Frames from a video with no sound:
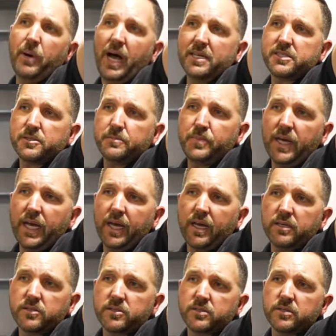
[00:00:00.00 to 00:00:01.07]
pots and
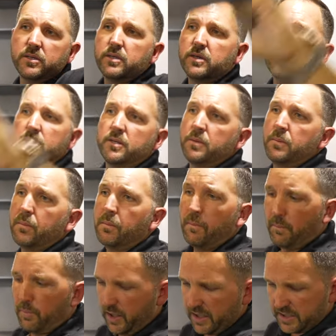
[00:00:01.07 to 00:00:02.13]
pans,
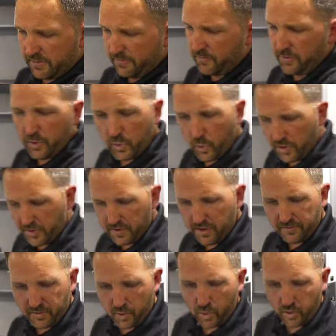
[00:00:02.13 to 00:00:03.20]
bring some food with you,
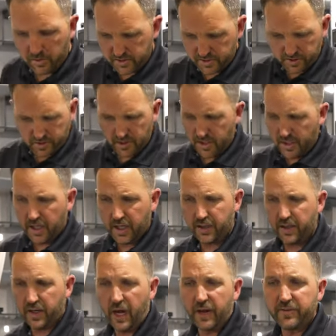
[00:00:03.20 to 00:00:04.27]
of course, and
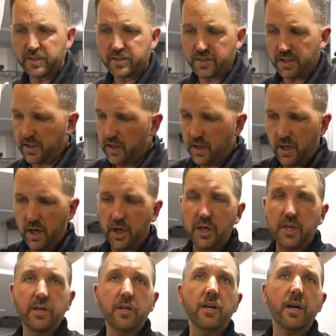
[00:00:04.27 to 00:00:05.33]
then obviously a
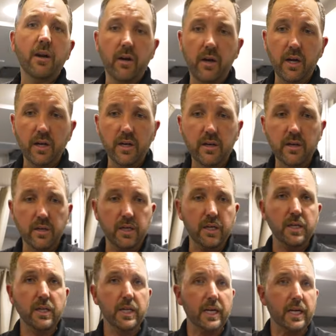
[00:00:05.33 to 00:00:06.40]
good area to cook and
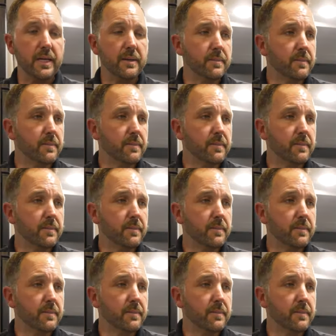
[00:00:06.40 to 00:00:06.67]
clean.